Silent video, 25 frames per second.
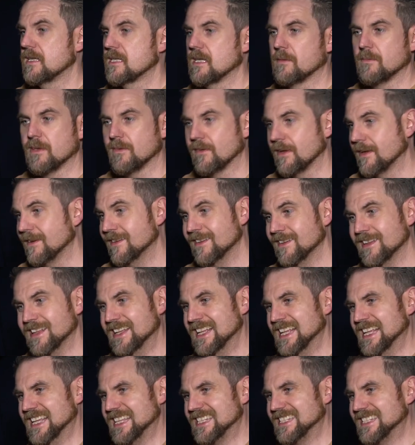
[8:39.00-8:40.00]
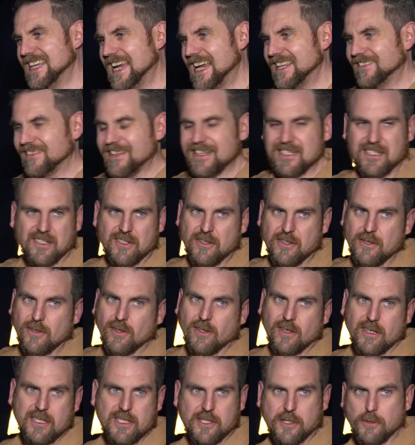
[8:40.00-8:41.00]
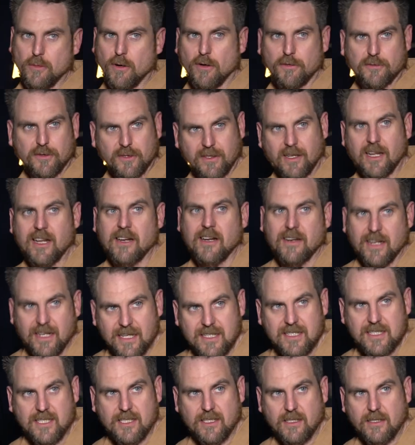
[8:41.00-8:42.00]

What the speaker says: something that sadly isn't utilized too often nowadays.